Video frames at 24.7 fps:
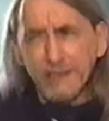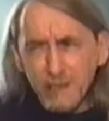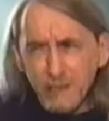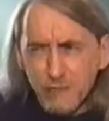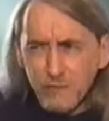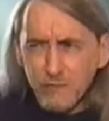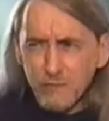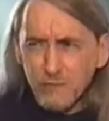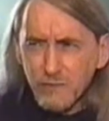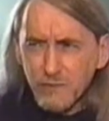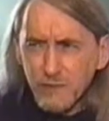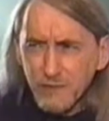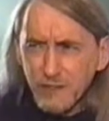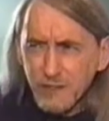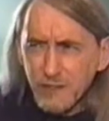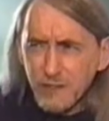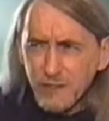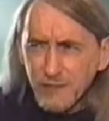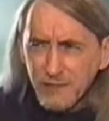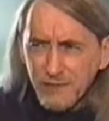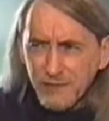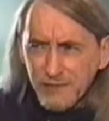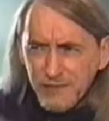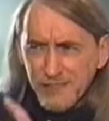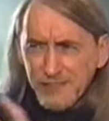"You know,
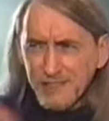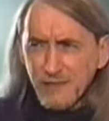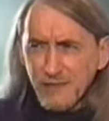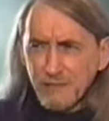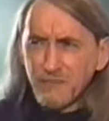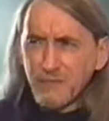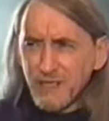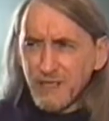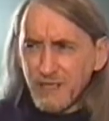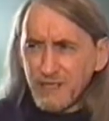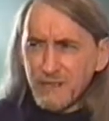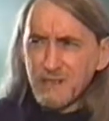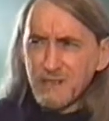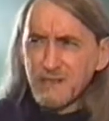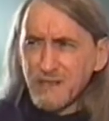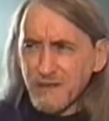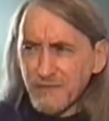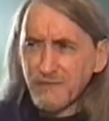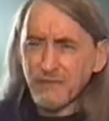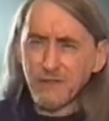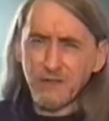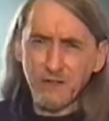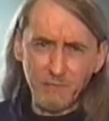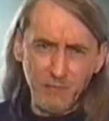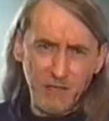there's something
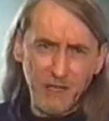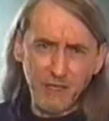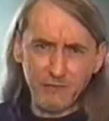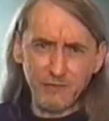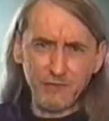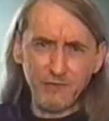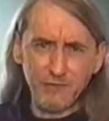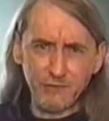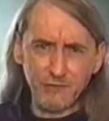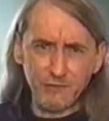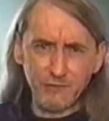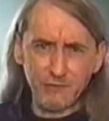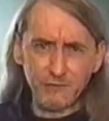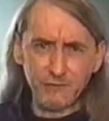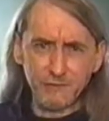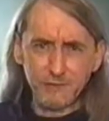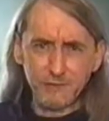different about you."